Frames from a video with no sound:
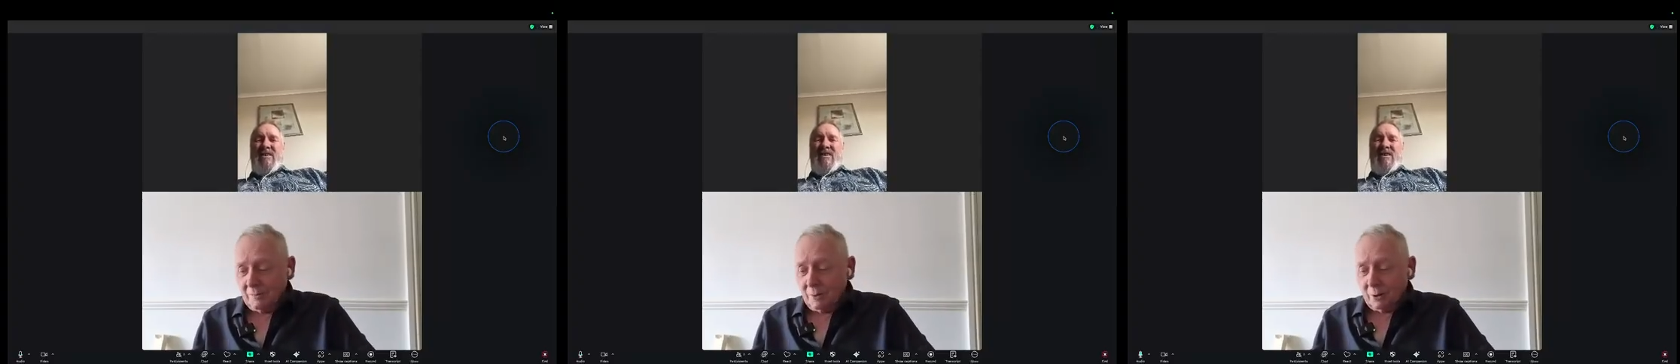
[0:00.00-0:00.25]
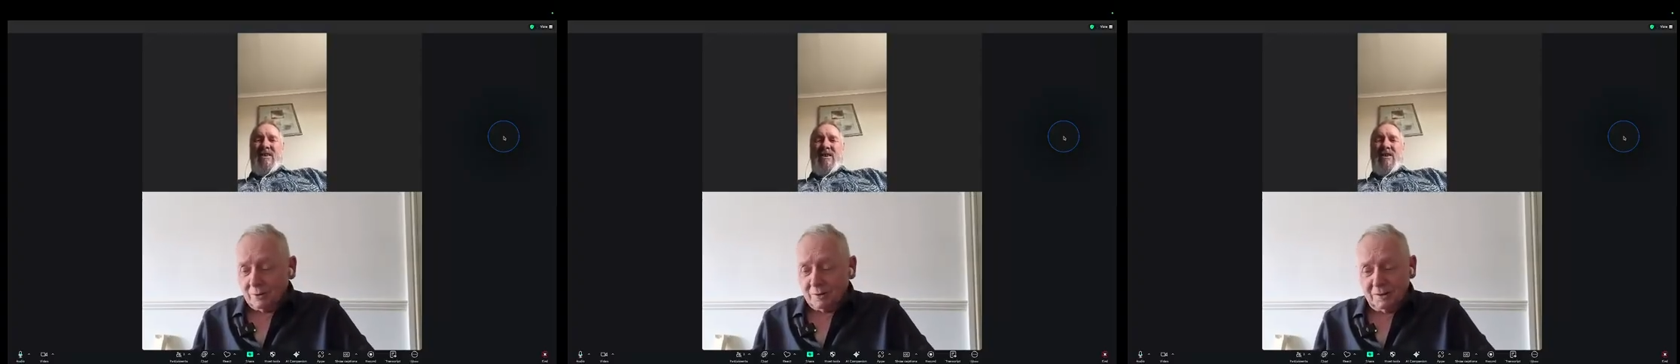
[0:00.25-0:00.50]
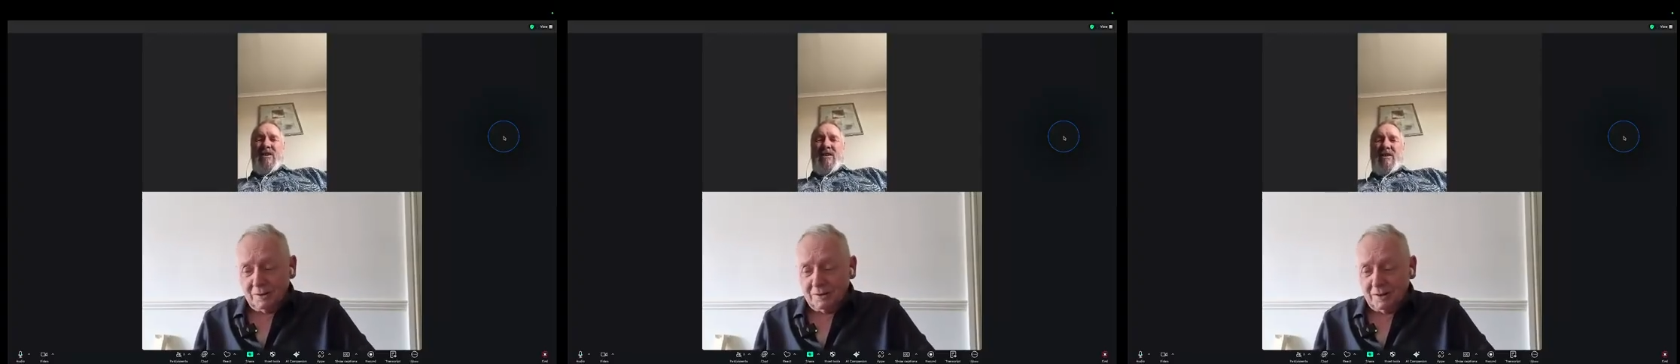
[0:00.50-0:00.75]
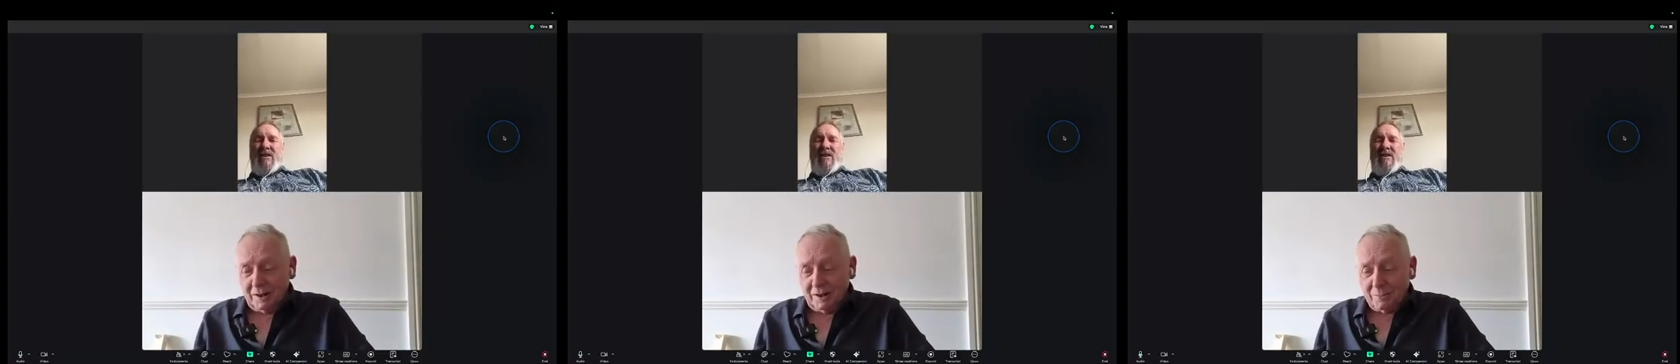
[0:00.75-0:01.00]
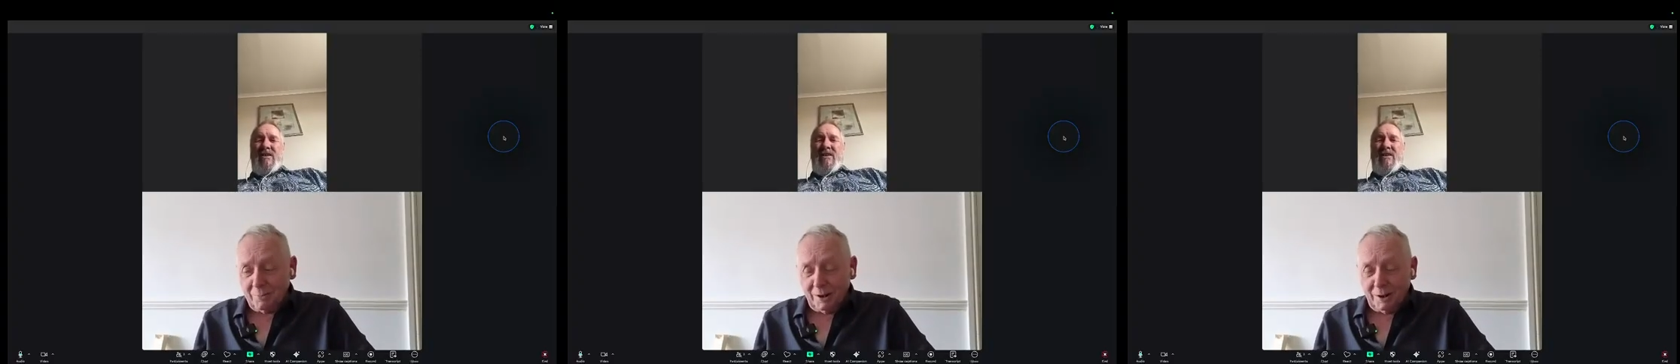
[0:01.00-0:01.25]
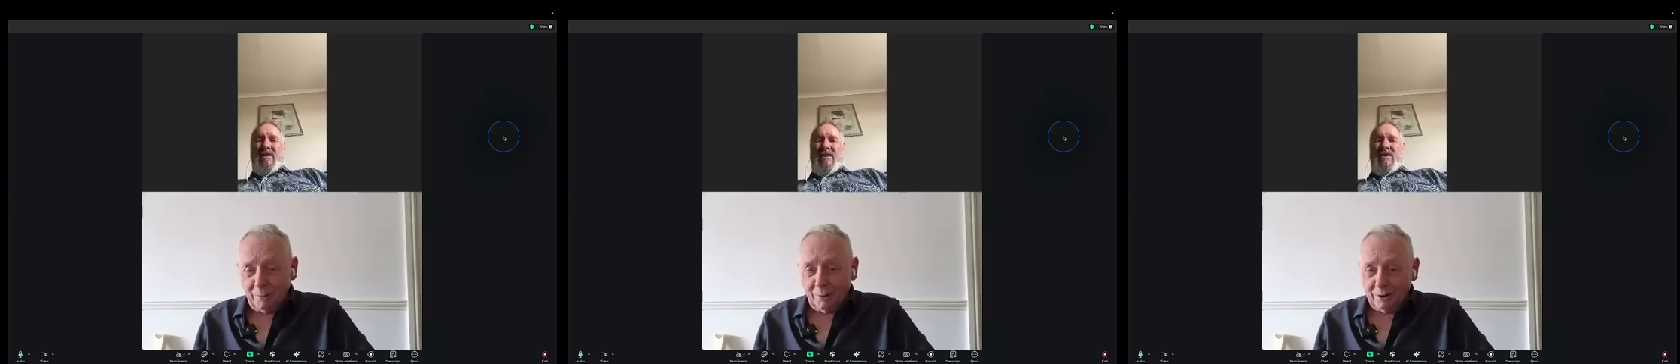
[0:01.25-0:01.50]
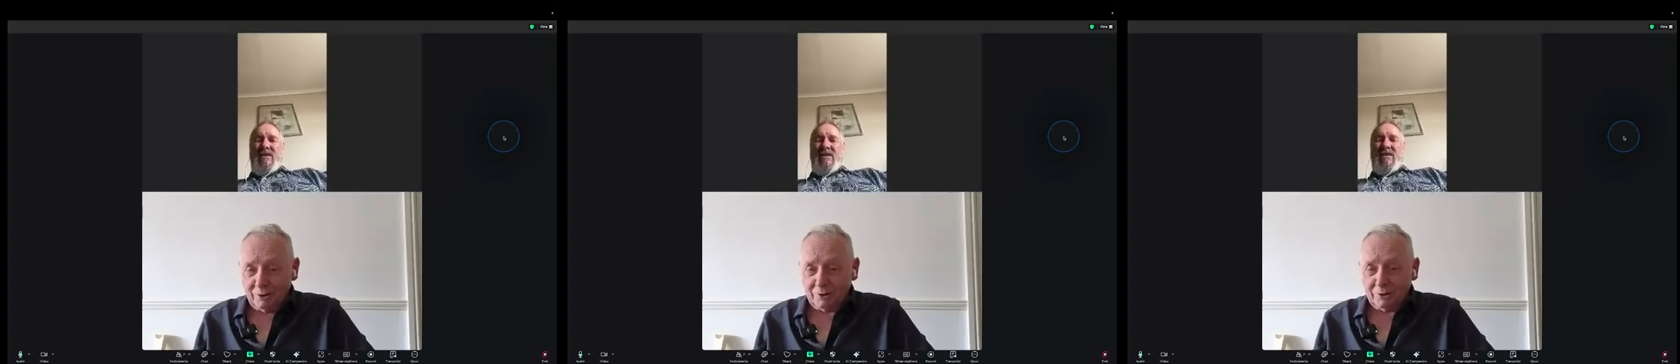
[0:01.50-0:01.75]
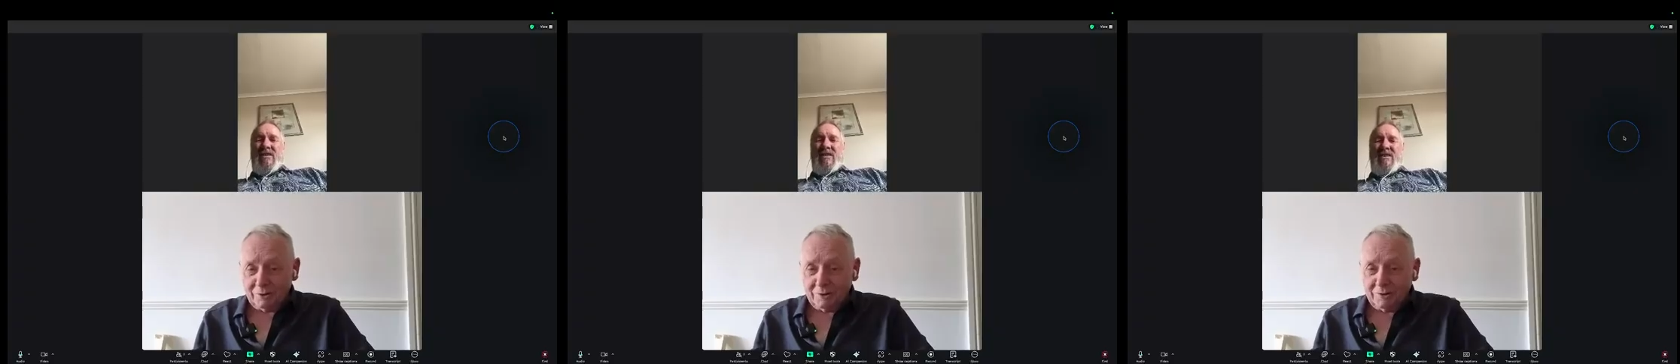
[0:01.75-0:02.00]
but you pay a
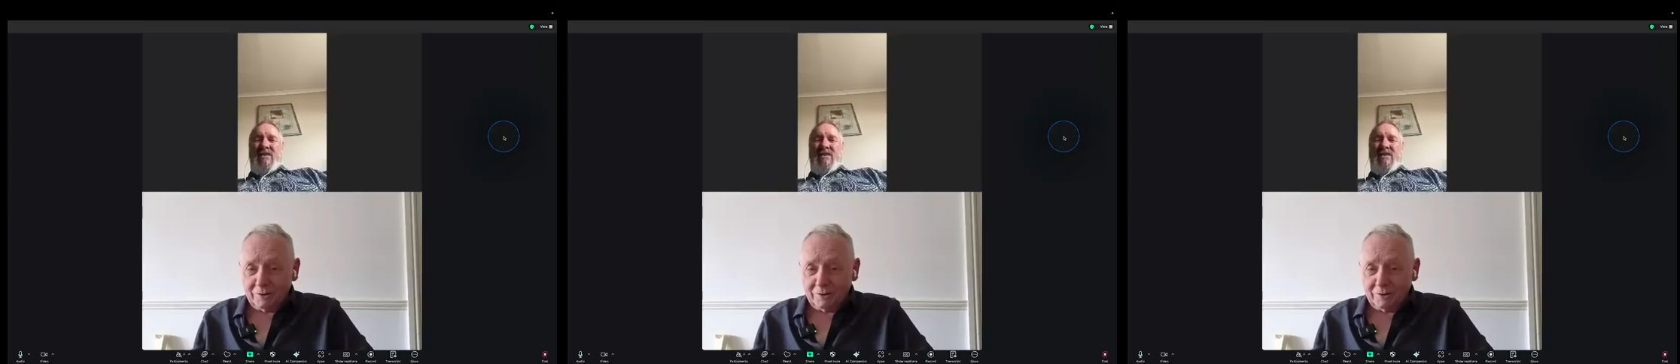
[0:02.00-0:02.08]
price